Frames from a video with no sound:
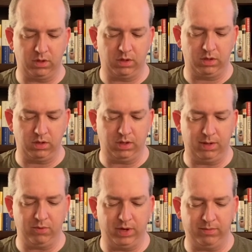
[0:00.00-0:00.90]

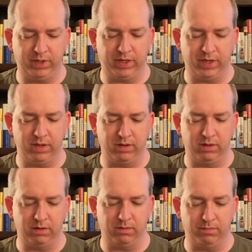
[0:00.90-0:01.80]
Abraham Lincoln
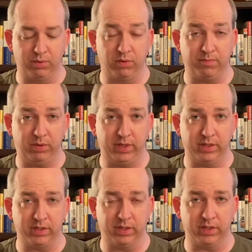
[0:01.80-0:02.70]
birthplace in
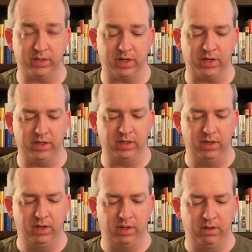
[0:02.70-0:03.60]
Kentucky.
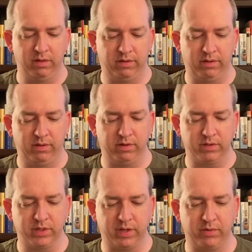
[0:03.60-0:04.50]
There's
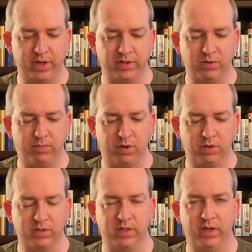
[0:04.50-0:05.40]
another national park
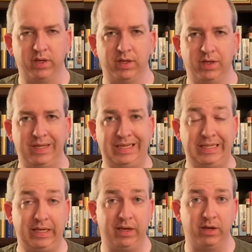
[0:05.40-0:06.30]
site in
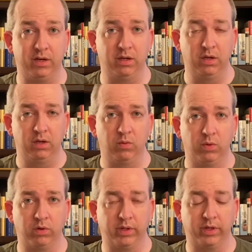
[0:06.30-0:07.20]
Indiana where
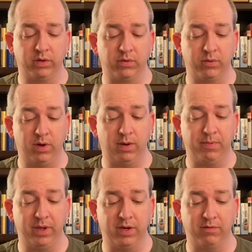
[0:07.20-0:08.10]
Lincoln grew up,
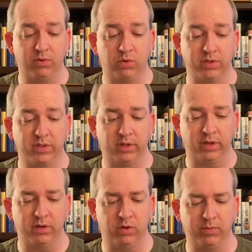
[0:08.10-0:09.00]
and of course the Lincoln
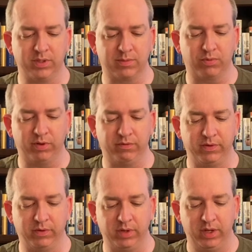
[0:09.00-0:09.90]
home in Springfield.
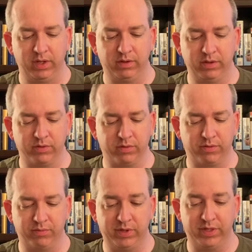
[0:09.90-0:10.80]
These are
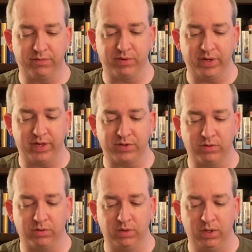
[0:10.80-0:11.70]
3 different
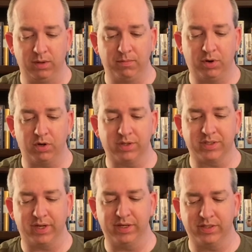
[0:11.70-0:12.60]
national park
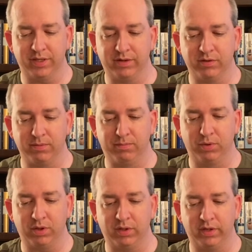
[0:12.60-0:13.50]
sites, and there's a
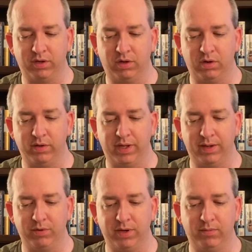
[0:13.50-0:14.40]
booklet called
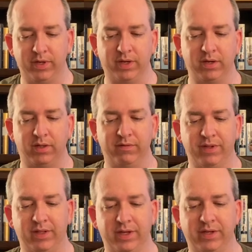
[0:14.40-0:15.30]
Abraham Lincoln, A Living
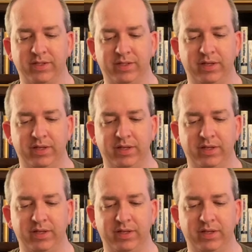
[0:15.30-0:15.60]
Legacy